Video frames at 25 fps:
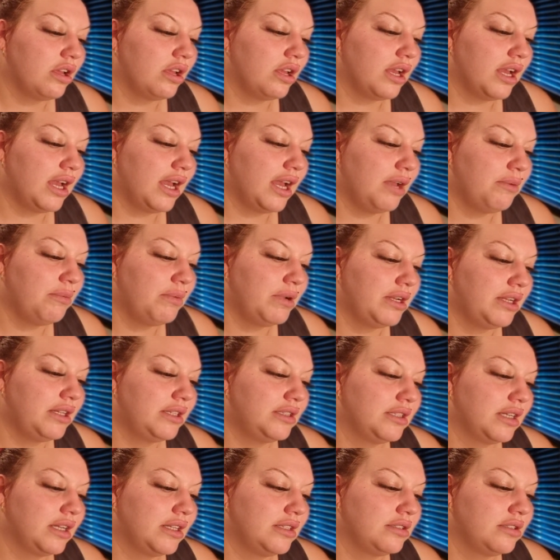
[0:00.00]
How many
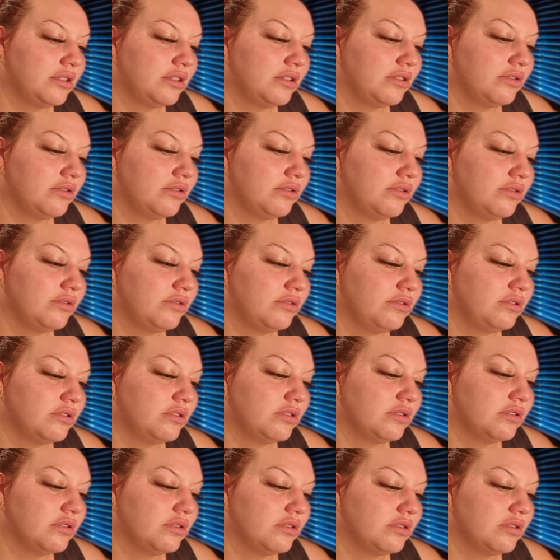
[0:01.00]

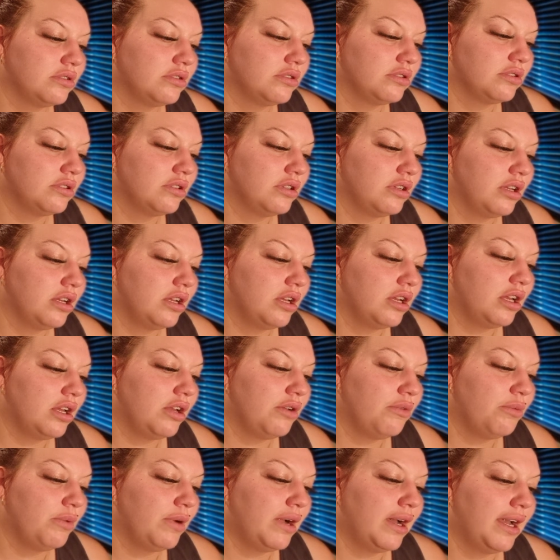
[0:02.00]
tattoos,
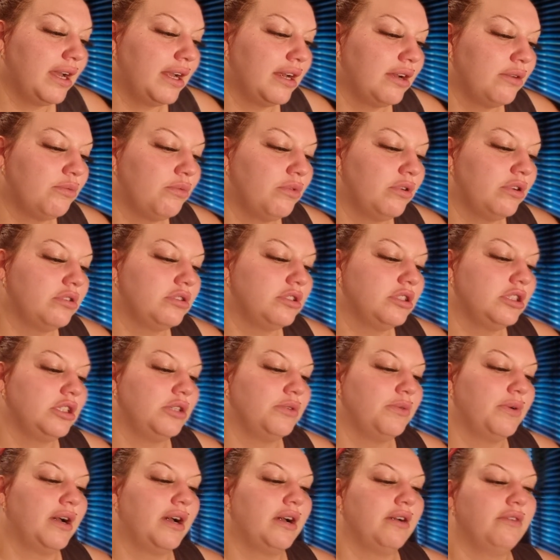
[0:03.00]
where and what do
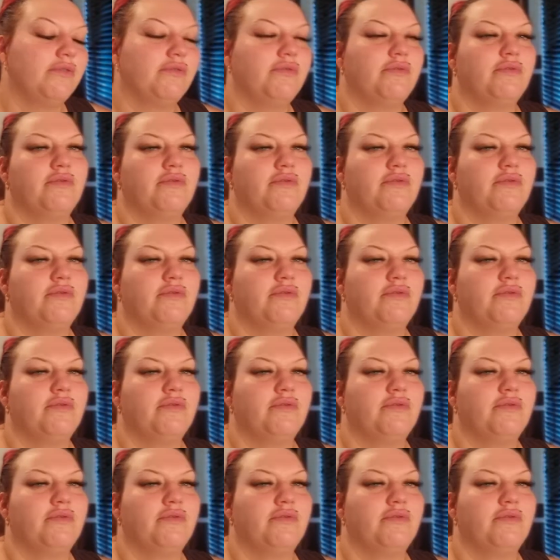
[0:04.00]
you have?